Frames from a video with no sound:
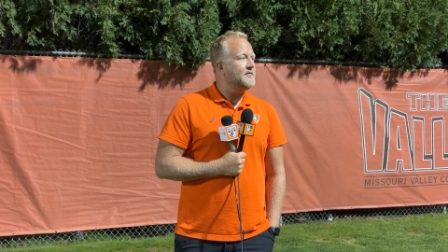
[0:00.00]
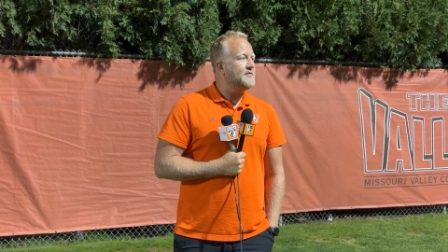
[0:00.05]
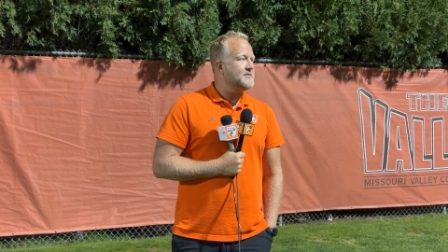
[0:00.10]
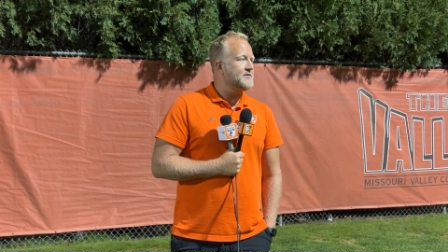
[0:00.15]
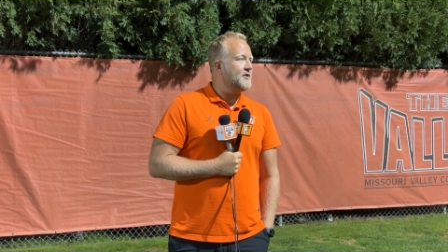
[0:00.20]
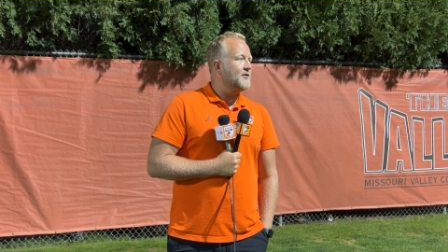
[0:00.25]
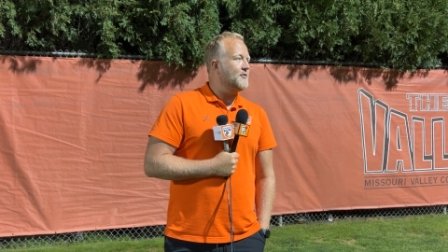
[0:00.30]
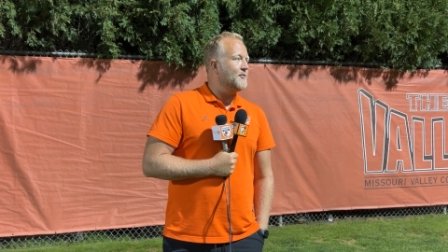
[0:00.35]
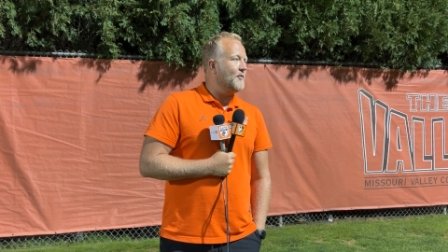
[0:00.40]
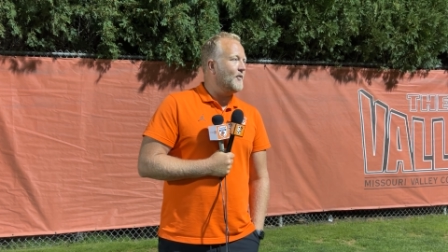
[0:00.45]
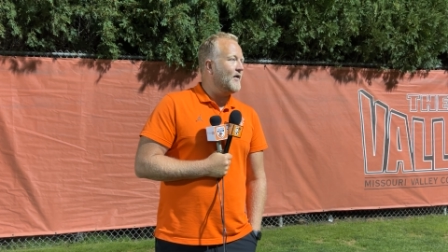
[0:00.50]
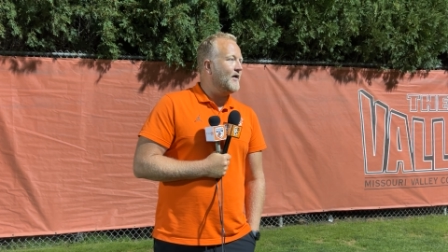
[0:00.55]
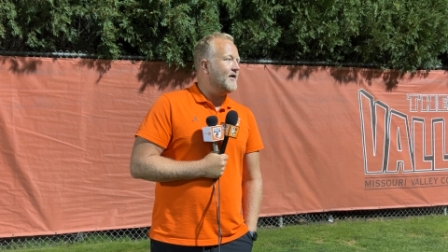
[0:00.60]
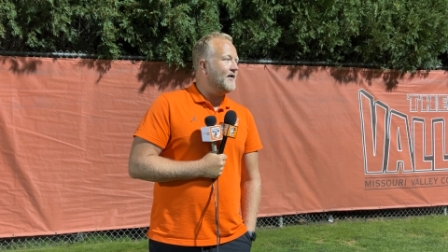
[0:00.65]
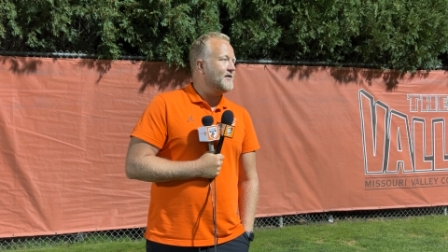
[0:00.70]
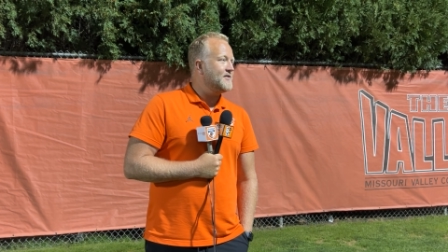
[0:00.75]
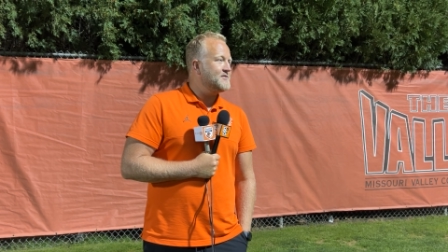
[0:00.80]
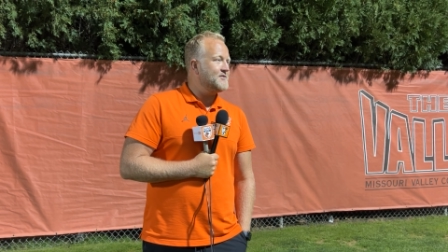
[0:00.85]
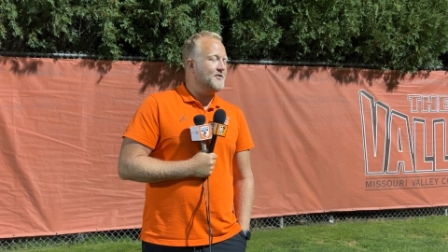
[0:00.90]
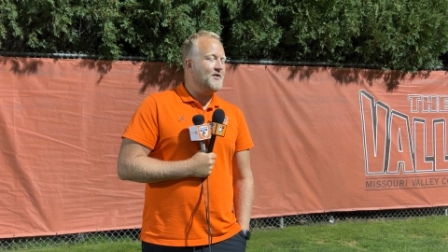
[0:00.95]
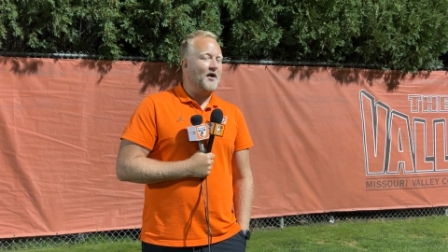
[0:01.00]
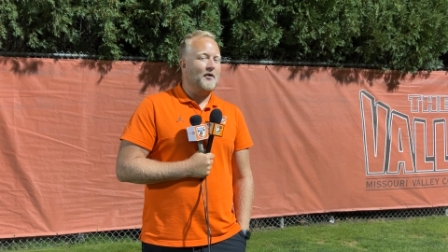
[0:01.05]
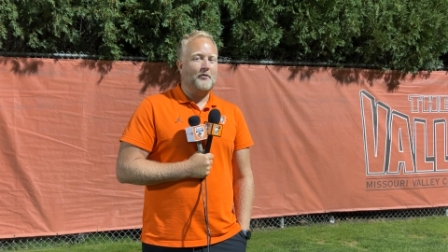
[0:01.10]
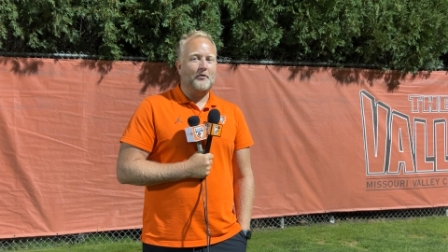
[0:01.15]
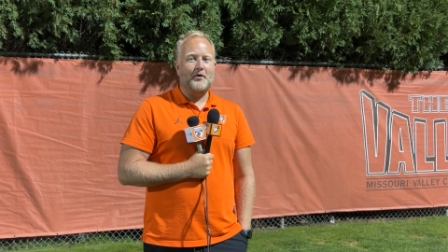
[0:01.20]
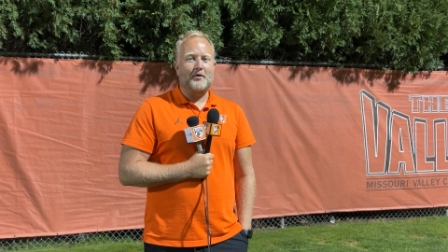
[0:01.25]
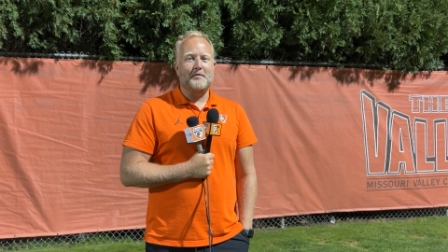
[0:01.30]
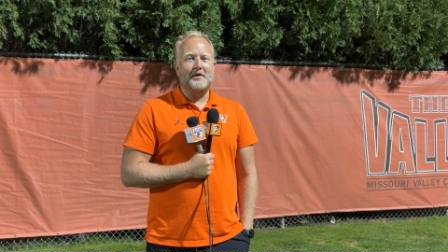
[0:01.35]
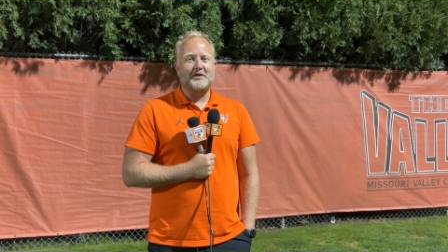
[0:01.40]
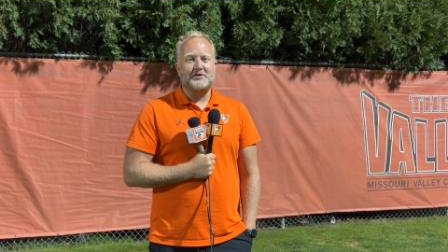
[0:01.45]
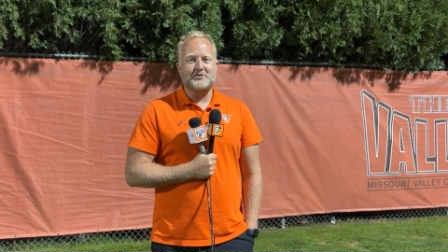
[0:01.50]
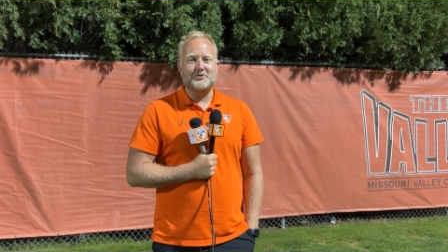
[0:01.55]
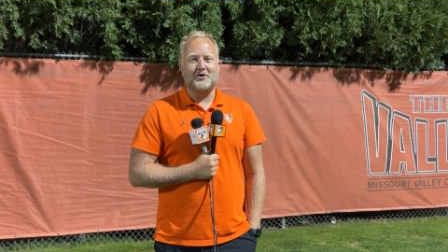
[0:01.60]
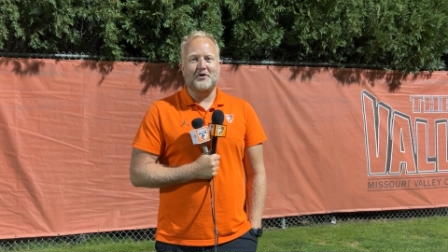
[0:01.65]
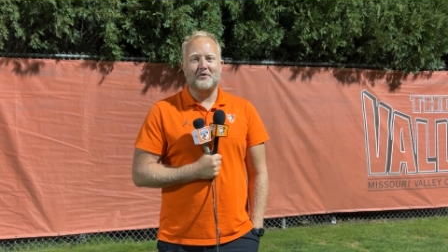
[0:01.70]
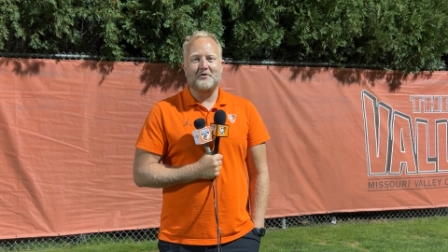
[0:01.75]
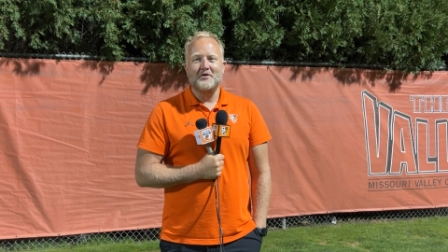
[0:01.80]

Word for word: So, uh, so yeah, we want to make sure